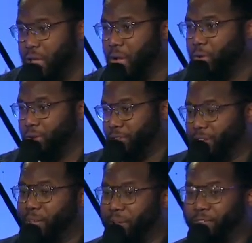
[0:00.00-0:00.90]
I want to
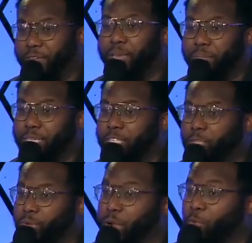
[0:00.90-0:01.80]
invite my family
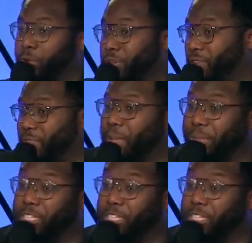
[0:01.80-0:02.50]
into it. I want to invite my